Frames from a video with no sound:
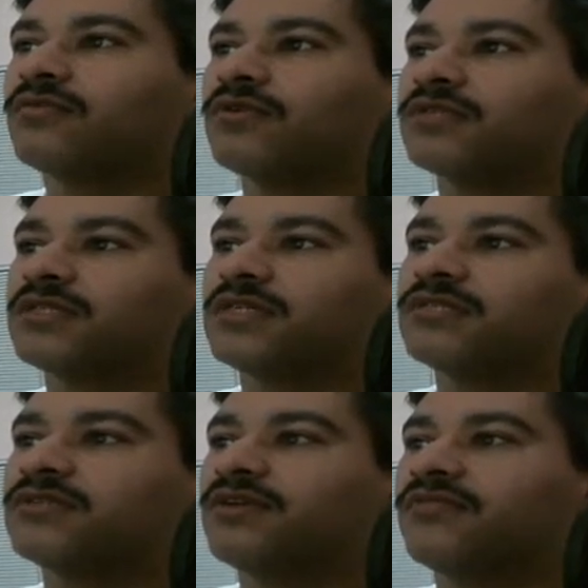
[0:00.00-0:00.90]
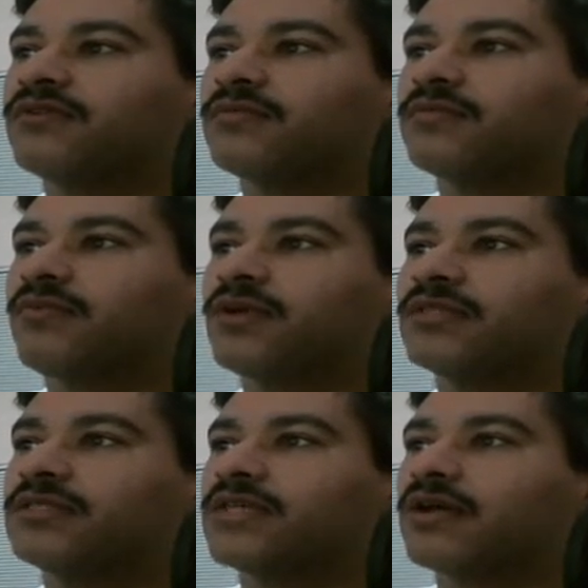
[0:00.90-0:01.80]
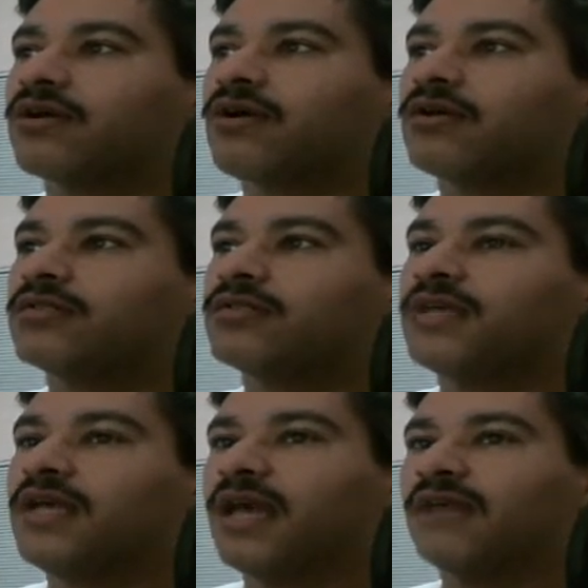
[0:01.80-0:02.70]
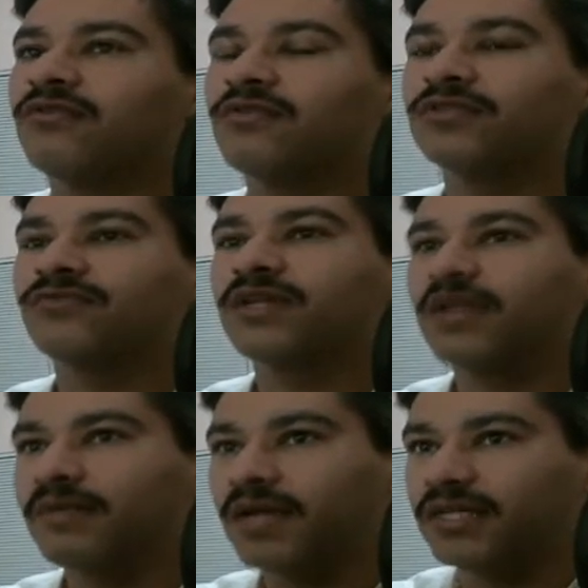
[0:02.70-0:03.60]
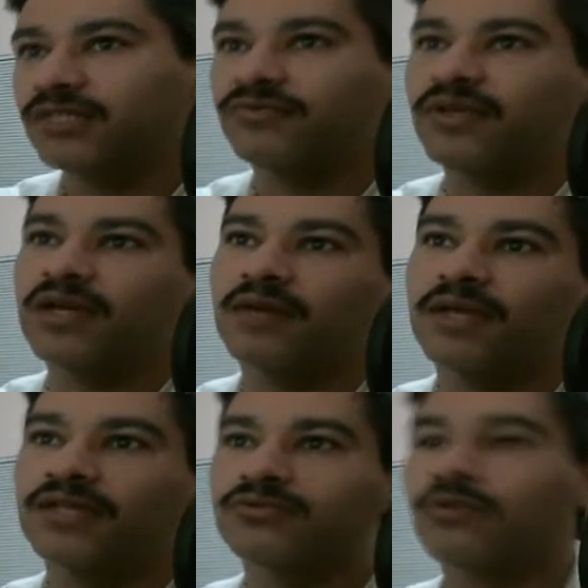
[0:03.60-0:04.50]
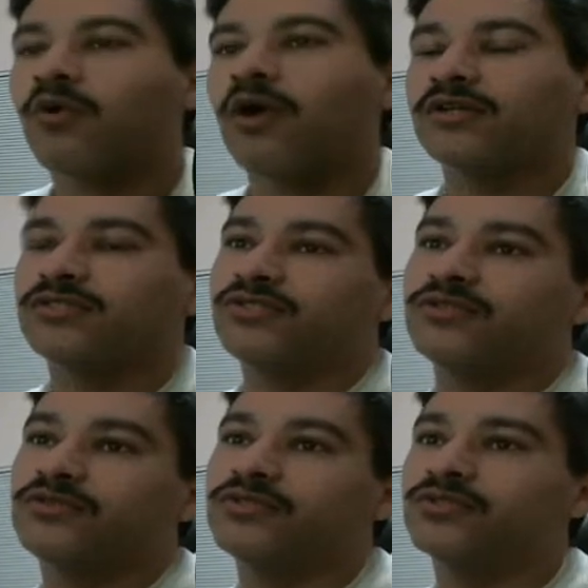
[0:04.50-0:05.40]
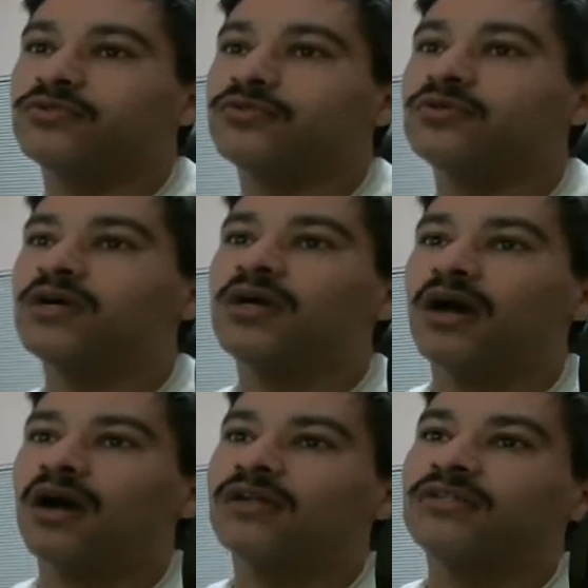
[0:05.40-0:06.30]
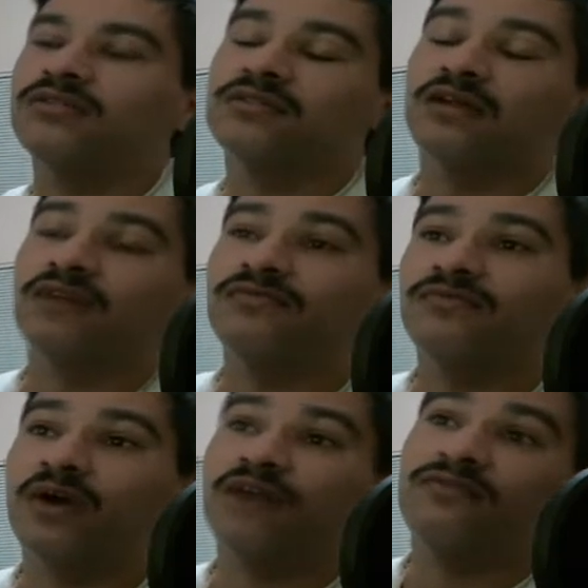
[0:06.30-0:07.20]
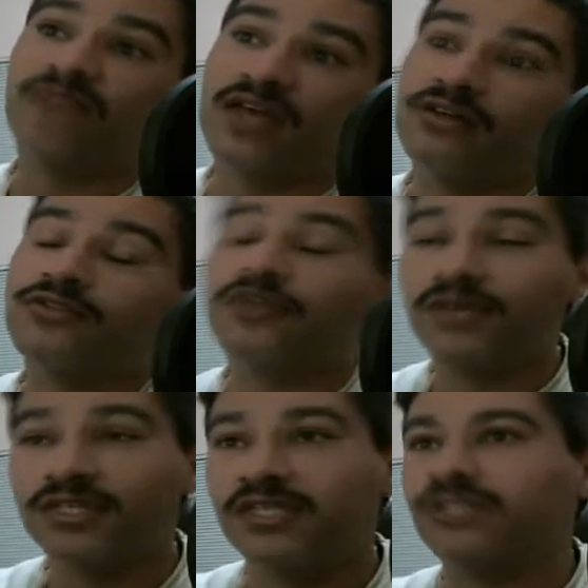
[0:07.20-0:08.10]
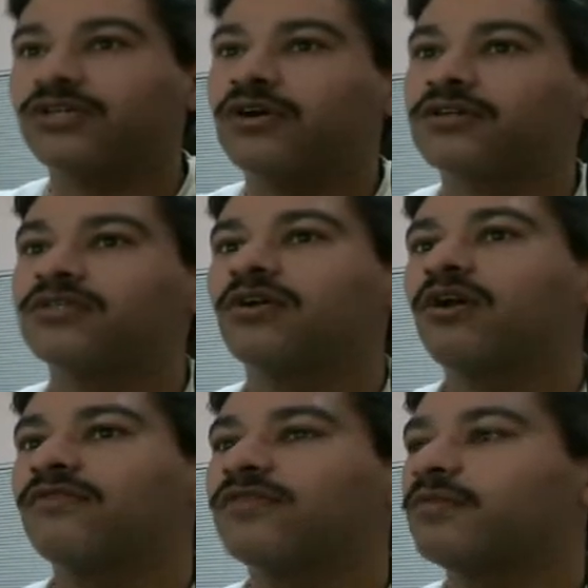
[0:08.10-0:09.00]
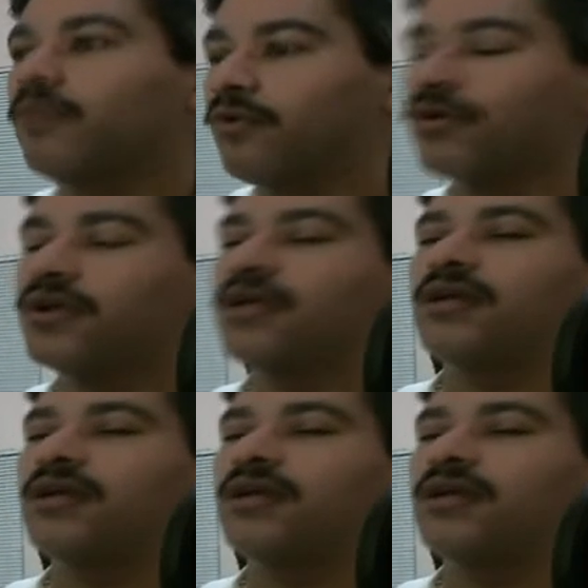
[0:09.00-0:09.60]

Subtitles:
Of course, these are different points to get cards. And of course, Ring Domination requires you to unveil 36 shards off of the board.